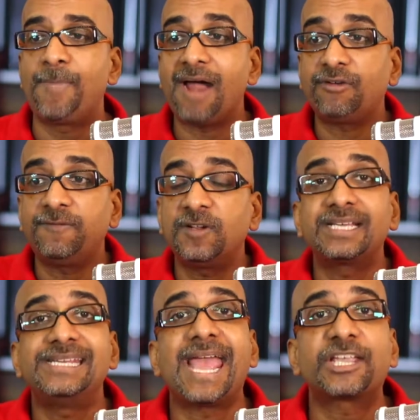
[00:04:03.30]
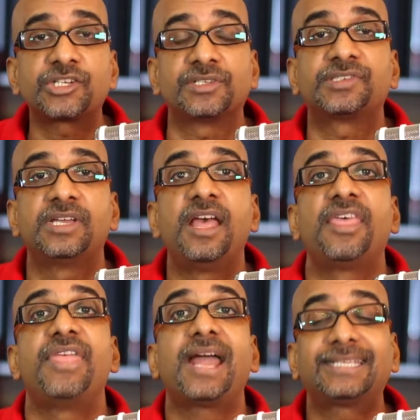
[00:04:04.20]
powerful connections
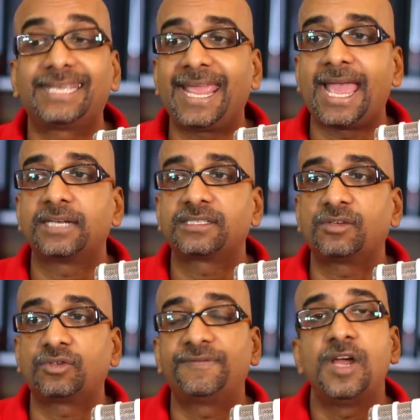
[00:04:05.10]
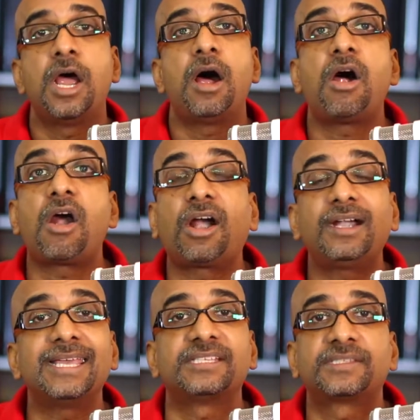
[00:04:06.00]
that can sort of
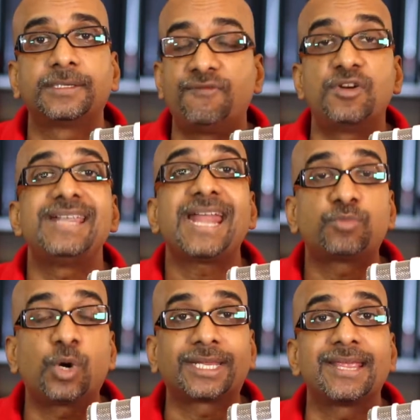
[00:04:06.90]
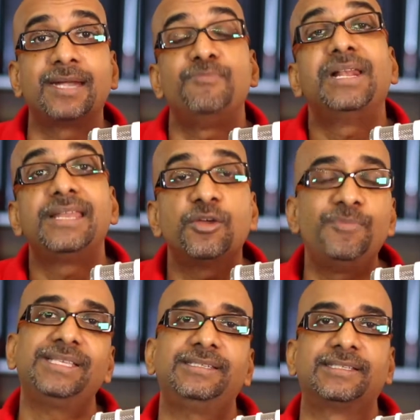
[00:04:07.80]
harness for networking and building your
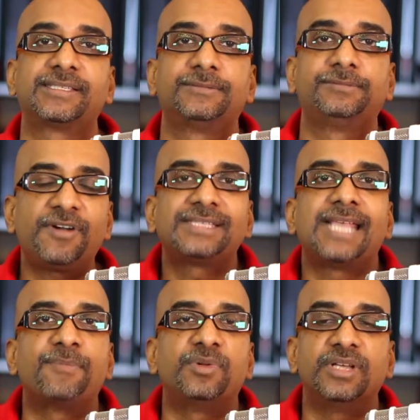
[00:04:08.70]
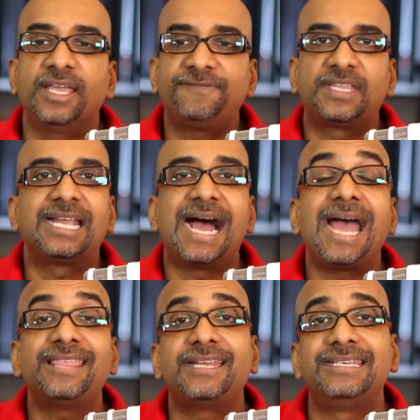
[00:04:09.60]
business. For example, if the
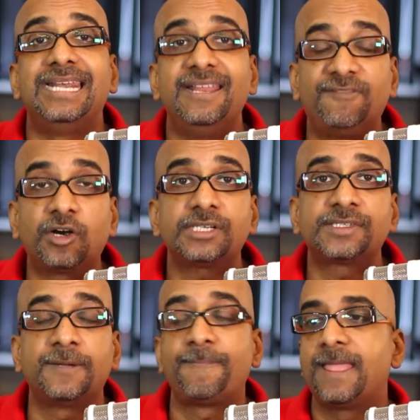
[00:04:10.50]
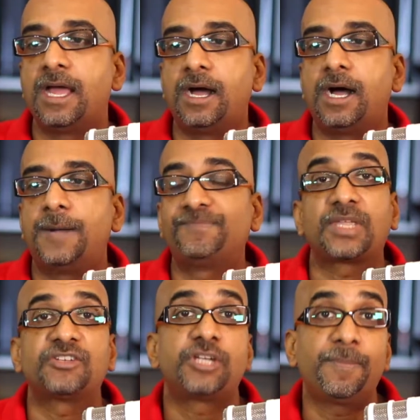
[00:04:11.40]
guy that delivers um,
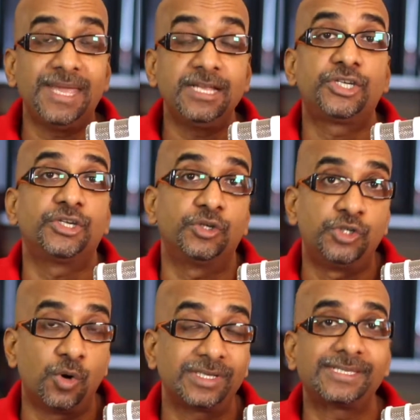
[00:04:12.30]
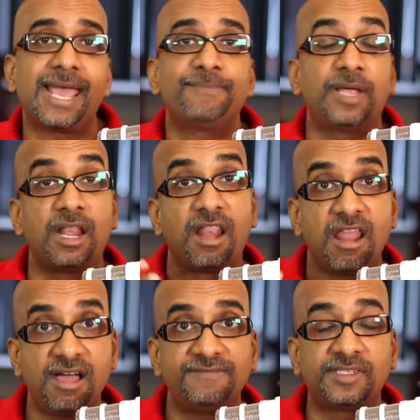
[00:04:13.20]
shipping to your doorstep,
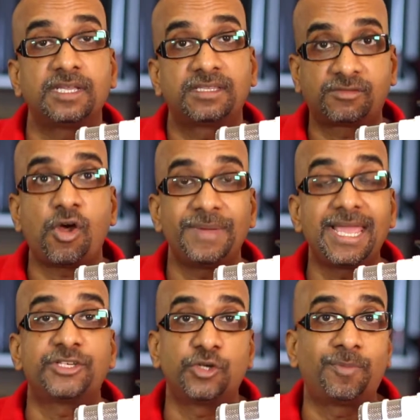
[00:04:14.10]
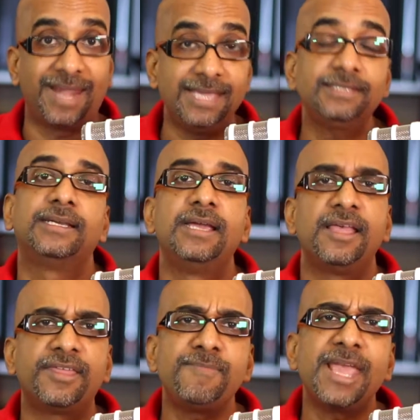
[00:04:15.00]
loves stopping at your place,
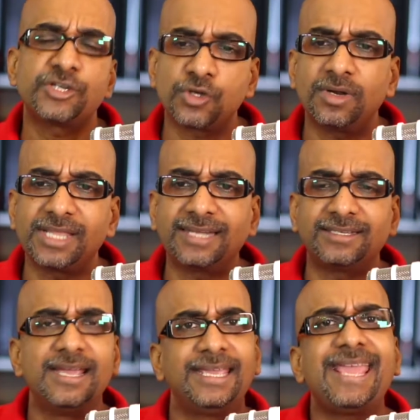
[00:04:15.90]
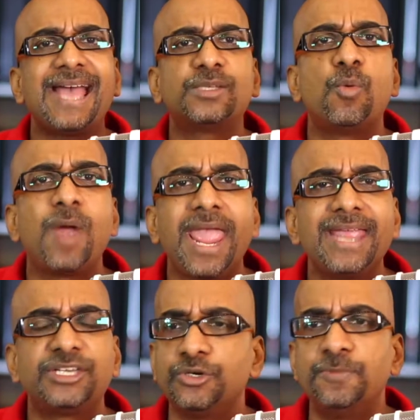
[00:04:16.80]
then make sure that he has a
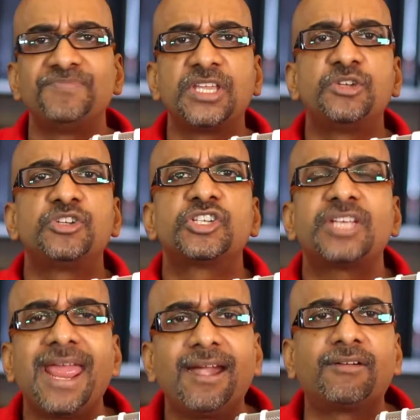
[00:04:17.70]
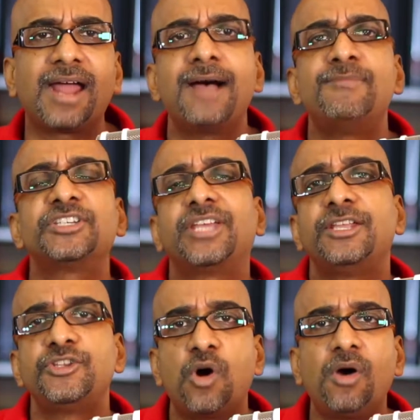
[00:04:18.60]
way to, to share how much
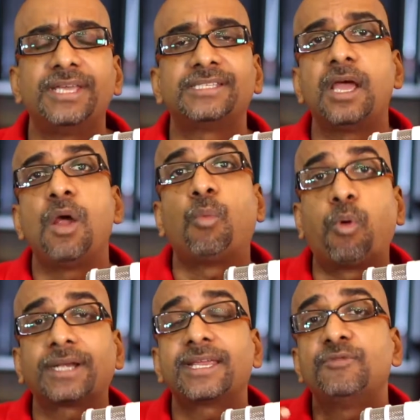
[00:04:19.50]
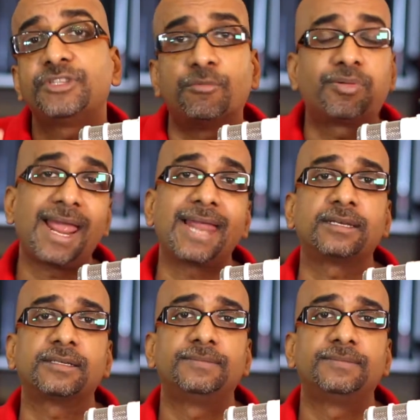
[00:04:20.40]
he enjoys working with your brand.